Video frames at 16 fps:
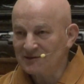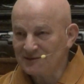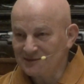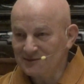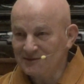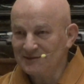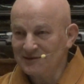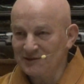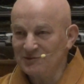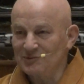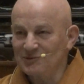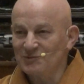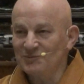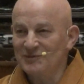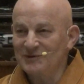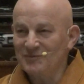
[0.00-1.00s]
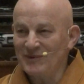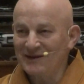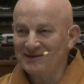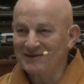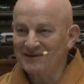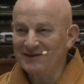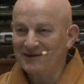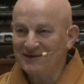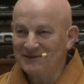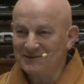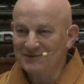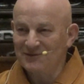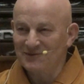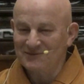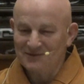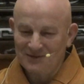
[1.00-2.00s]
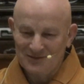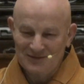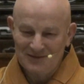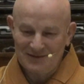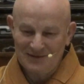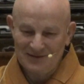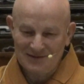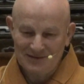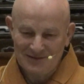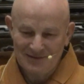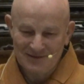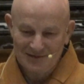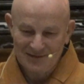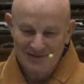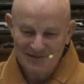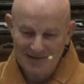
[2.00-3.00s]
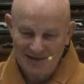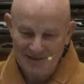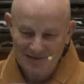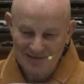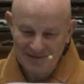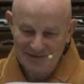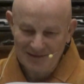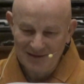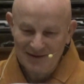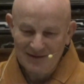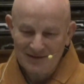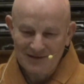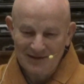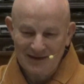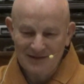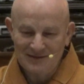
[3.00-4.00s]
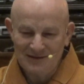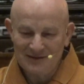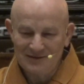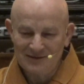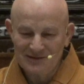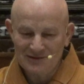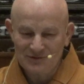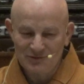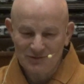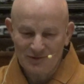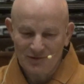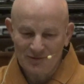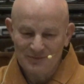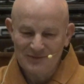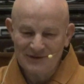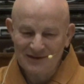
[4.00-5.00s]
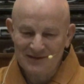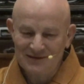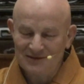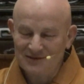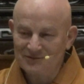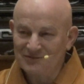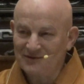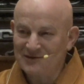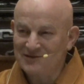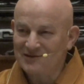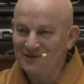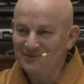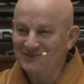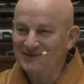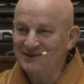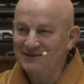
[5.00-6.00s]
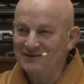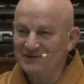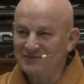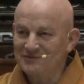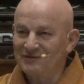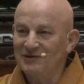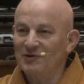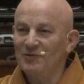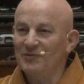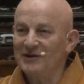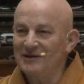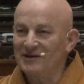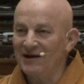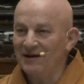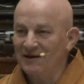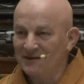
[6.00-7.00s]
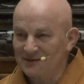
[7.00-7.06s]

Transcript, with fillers: Huh? It would be better huh? Uh, than attending to objective and subjective phenomena.